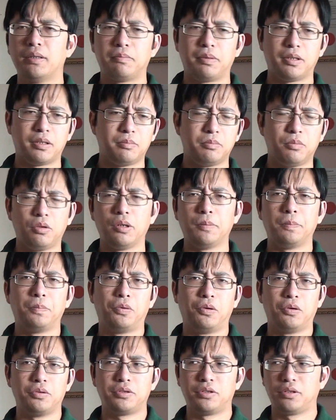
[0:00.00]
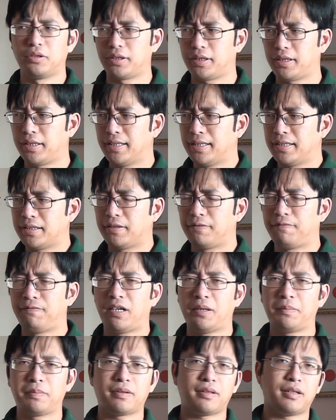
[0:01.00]
But more importantly, the
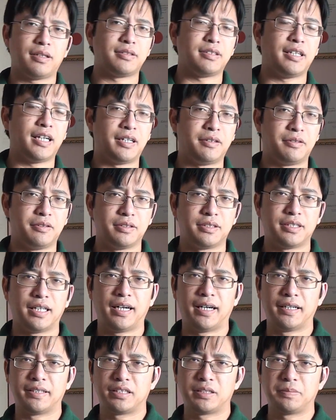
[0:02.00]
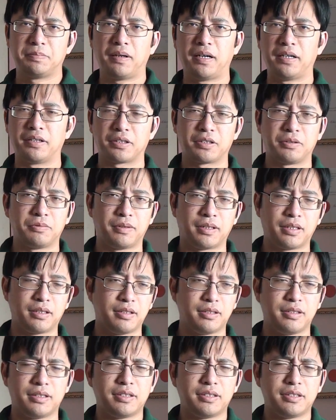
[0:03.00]
fiberglass arrows aren't spined correctly.